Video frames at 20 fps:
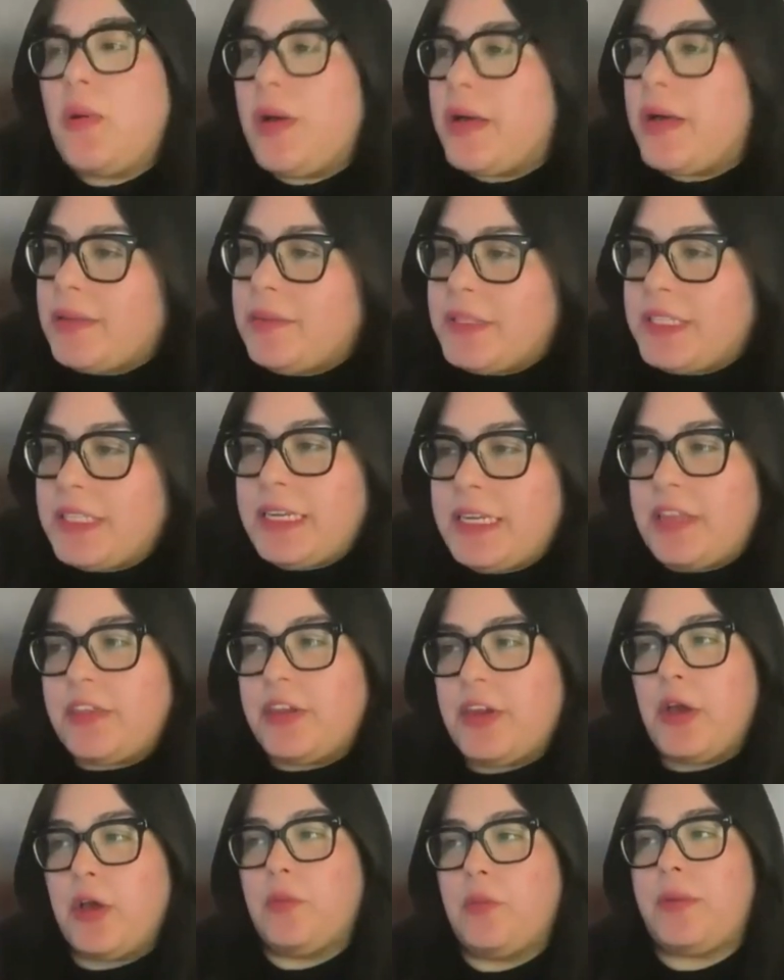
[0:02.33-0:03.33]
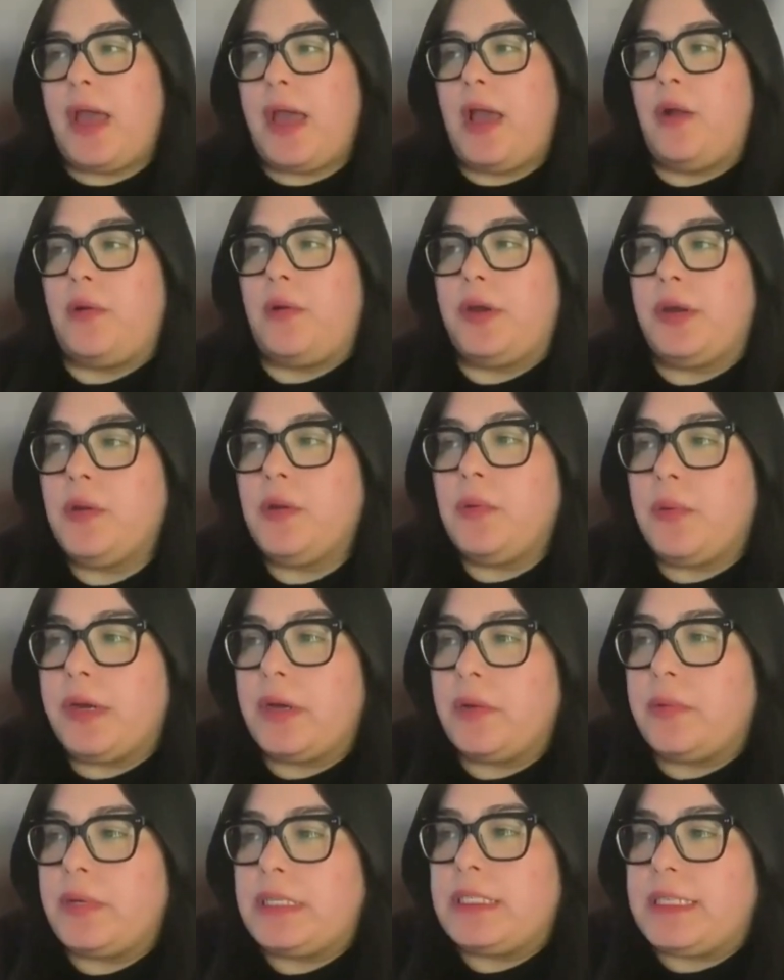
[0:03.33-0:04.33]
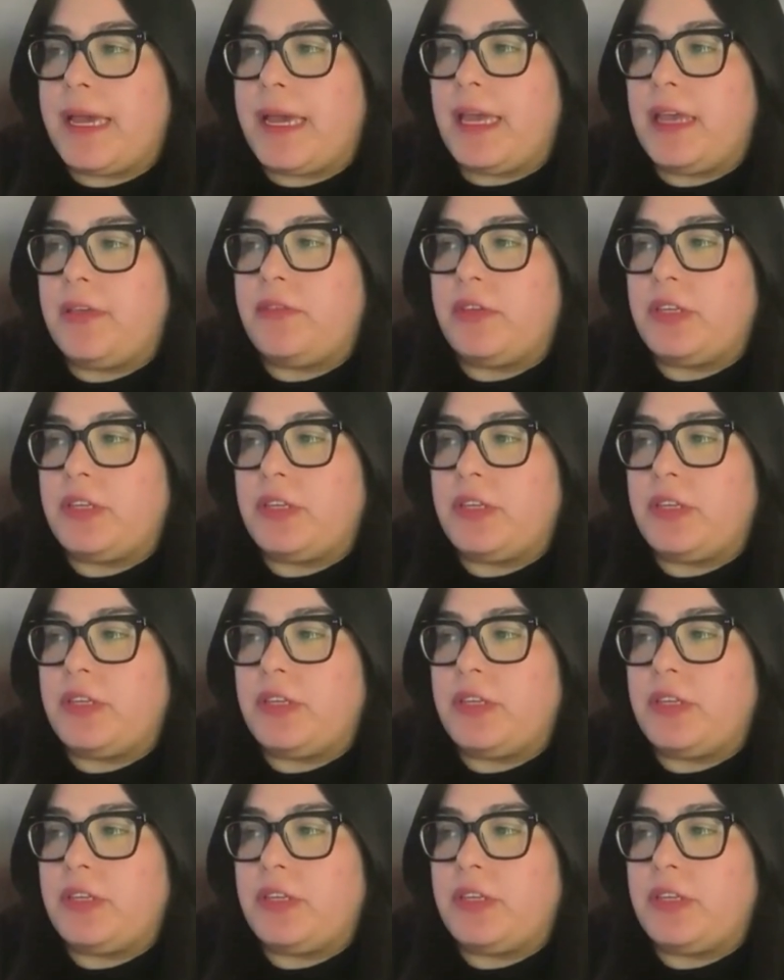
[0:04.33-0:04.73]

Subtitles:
Welcome to another Hope Hour, where we dive